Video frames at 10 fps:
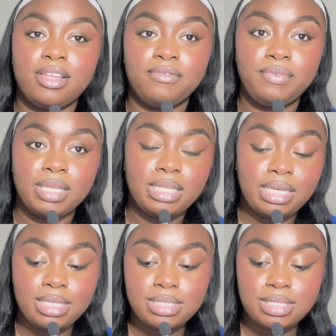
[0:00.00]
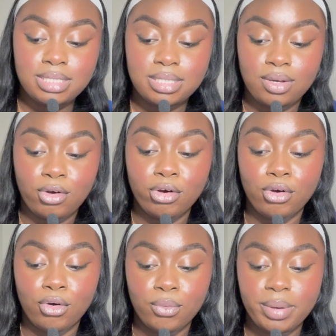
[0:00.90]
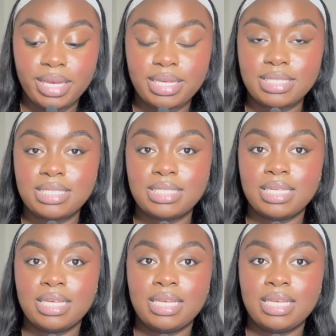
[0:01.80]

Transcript: the feelings are always